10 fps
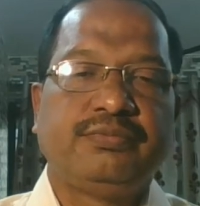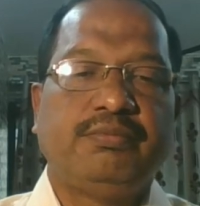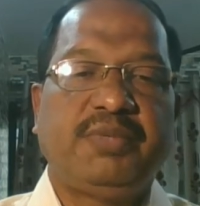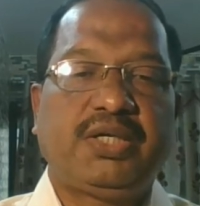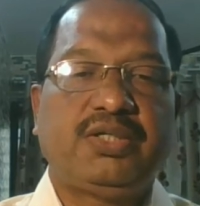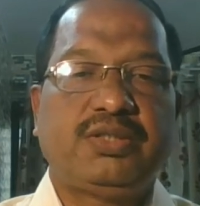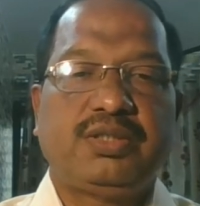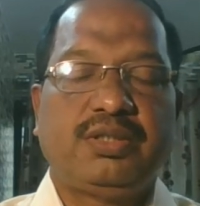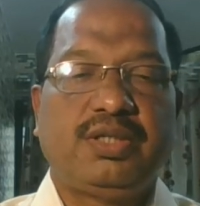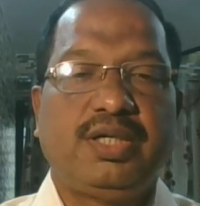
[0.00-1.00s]

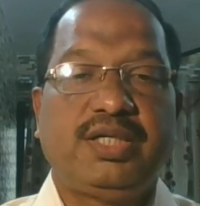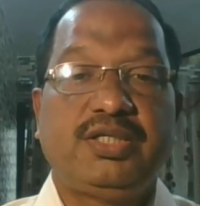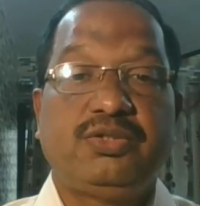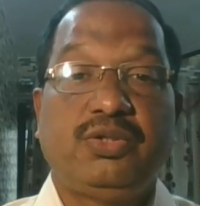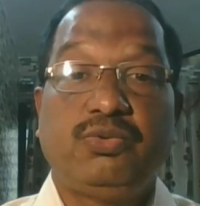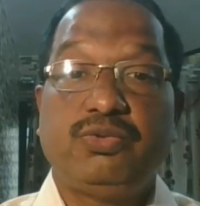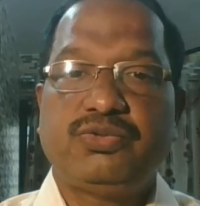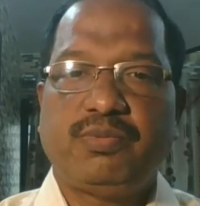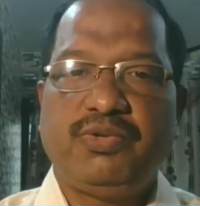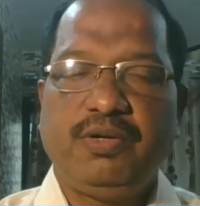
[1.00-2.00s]
because it is the rules
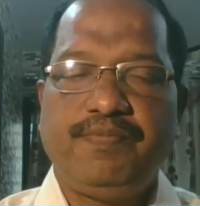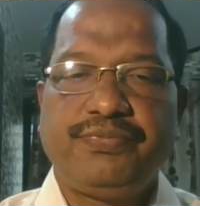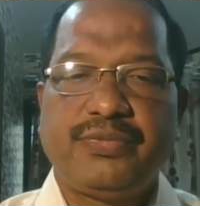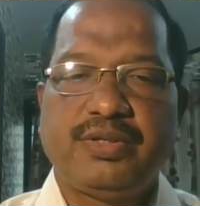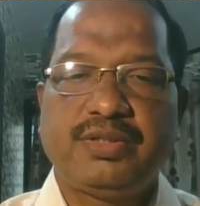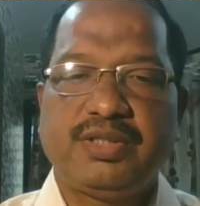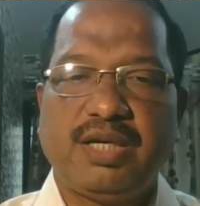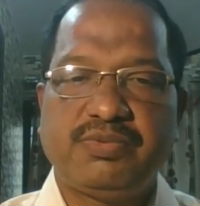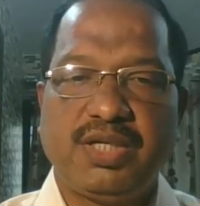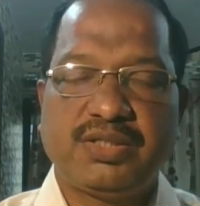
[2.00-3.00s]
of the
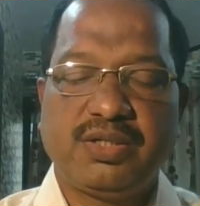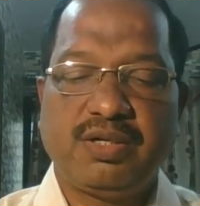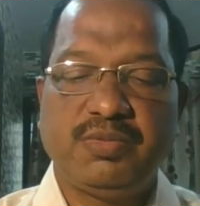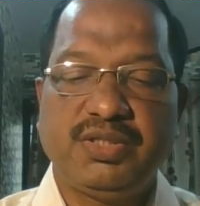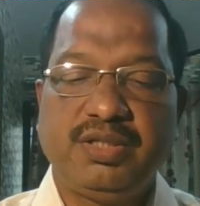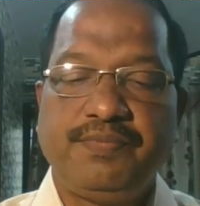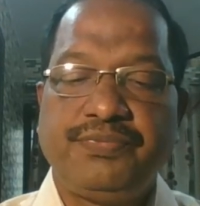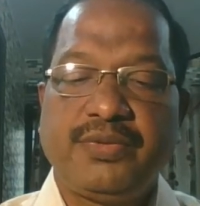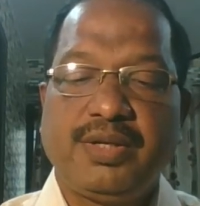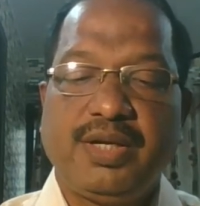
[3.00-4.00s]
Staff Selection Commission
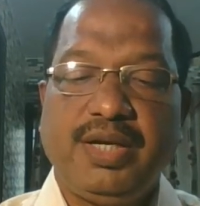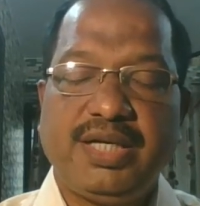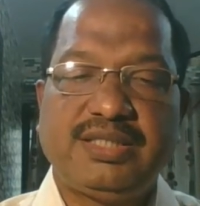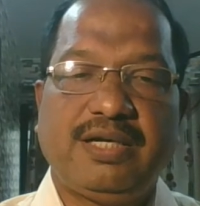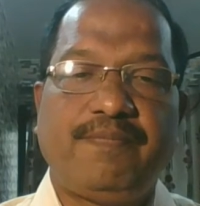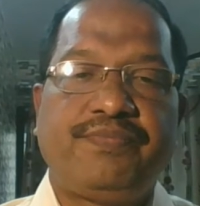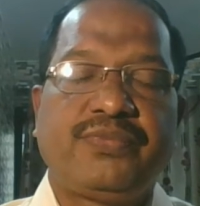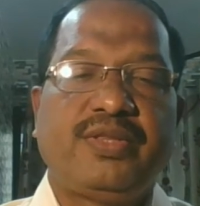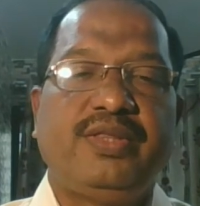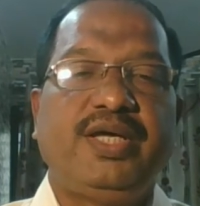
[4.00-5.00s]
exam.
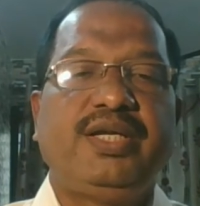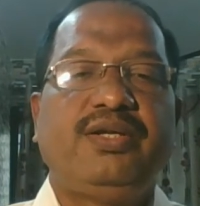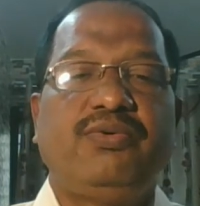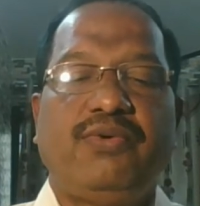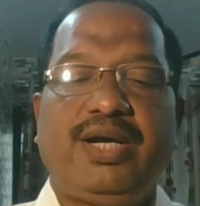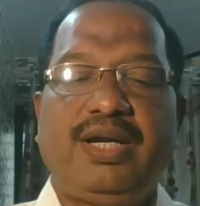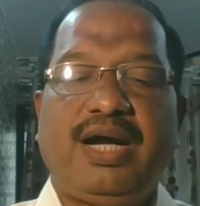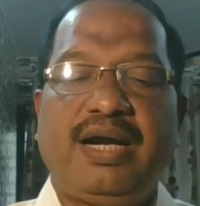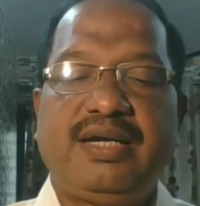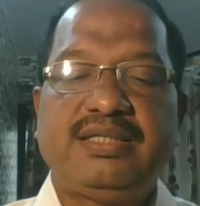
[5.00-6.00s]
Then while
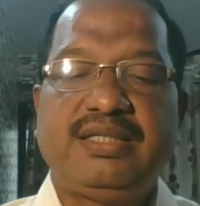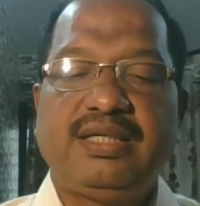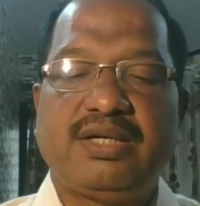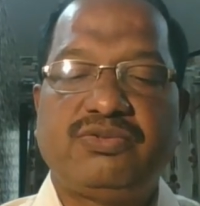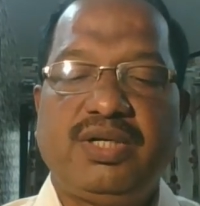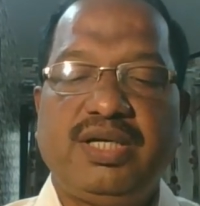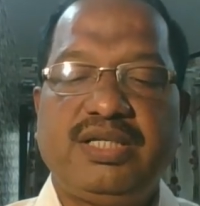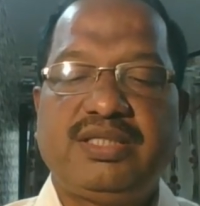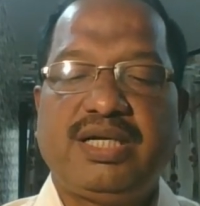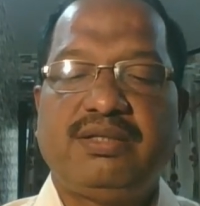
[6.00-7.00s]
addressing actual
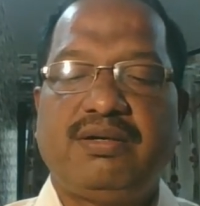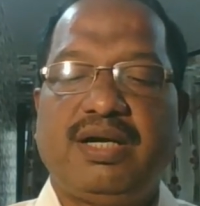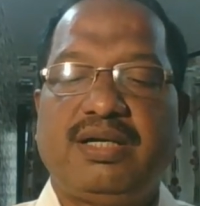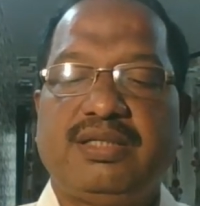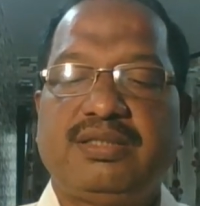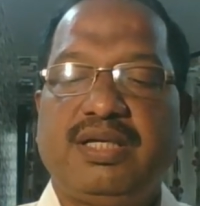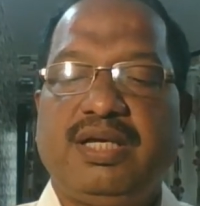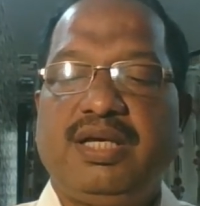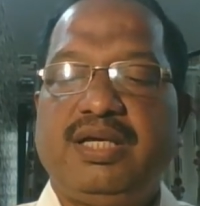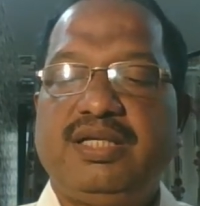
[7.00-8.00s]
inside the address,
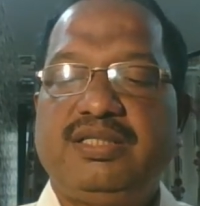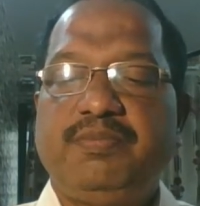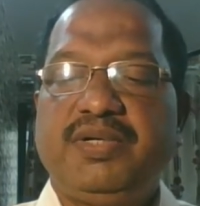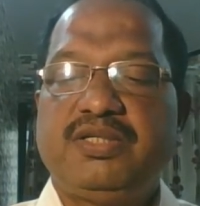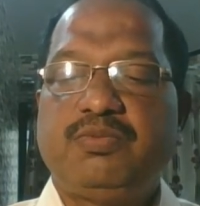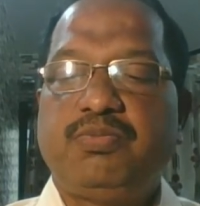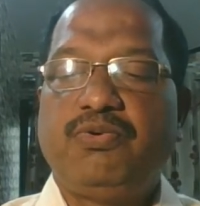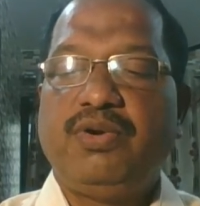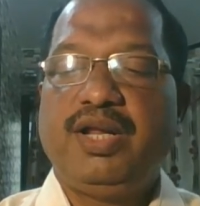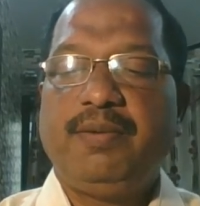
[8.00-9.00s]
recipient's
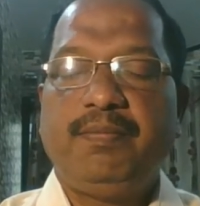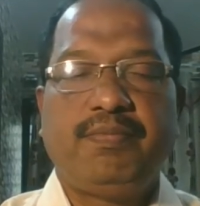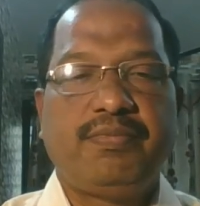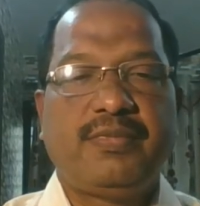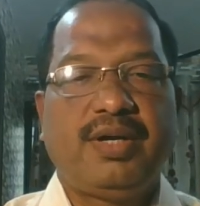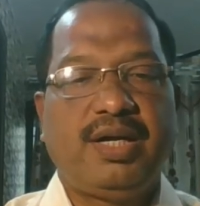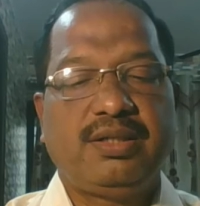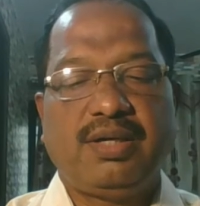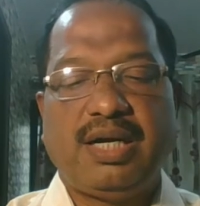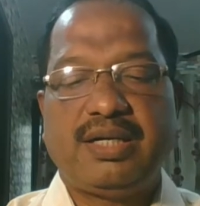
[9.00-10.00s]
full name
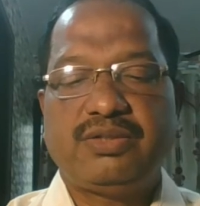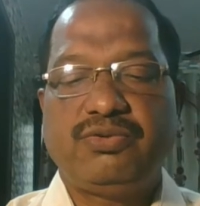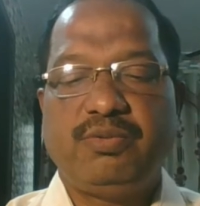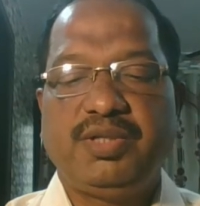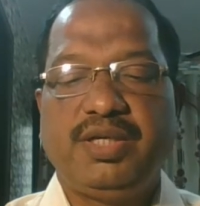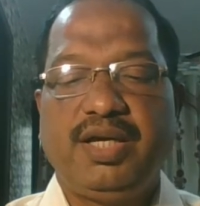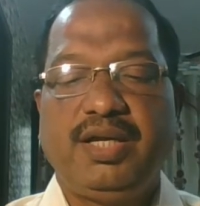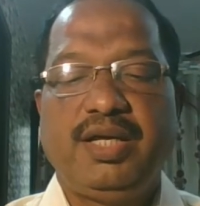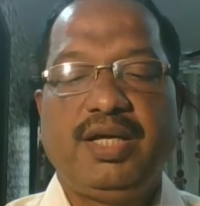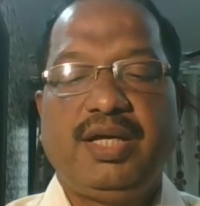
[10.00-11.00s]
and the address will be there.
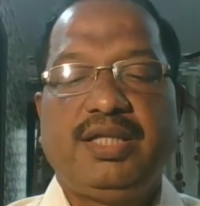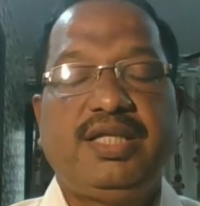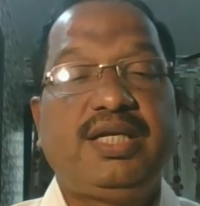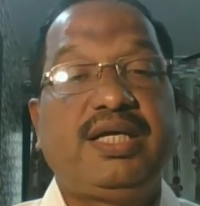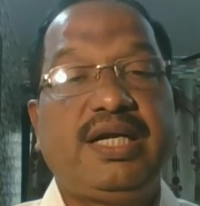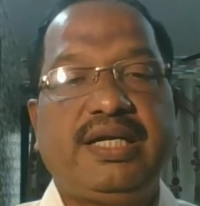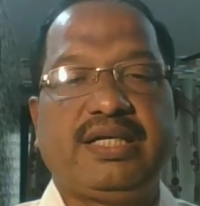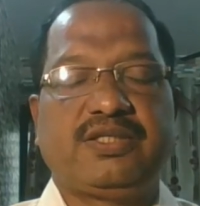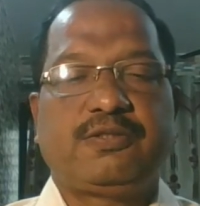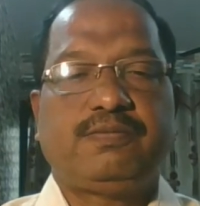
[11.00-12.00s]
Then
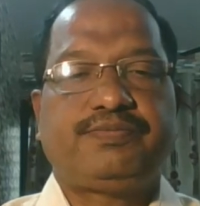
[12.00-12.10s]
greetings.